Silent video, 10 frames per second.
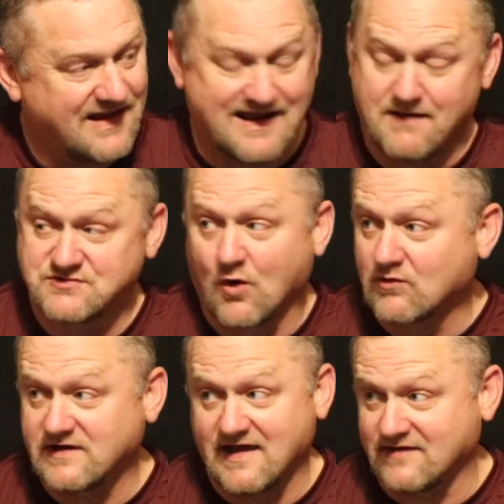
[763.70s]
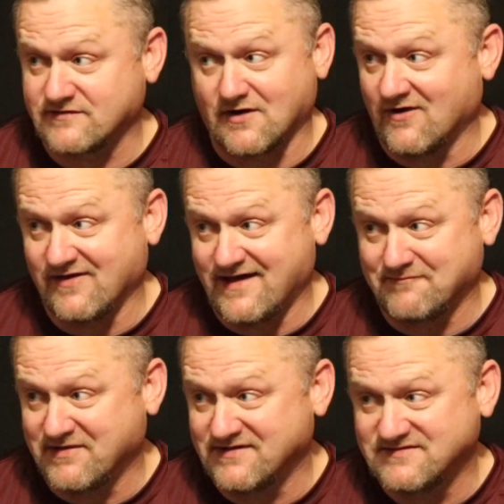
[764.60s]
And I'm totally guessing on
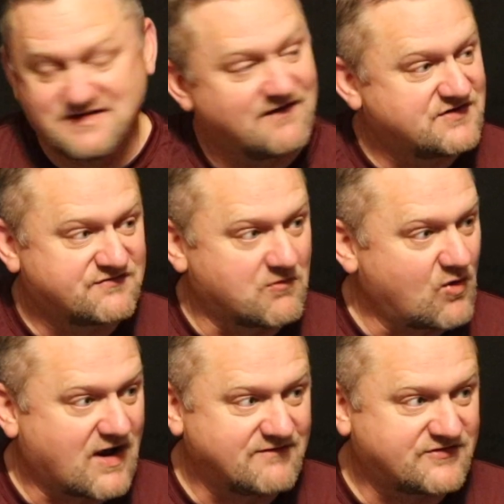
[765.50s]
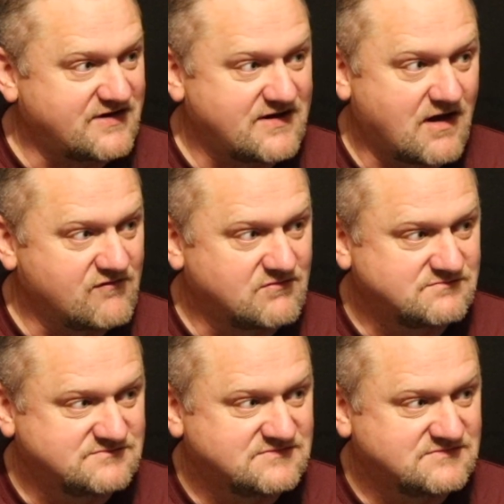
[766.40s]
that. But, yeah, just from what I've seen of them.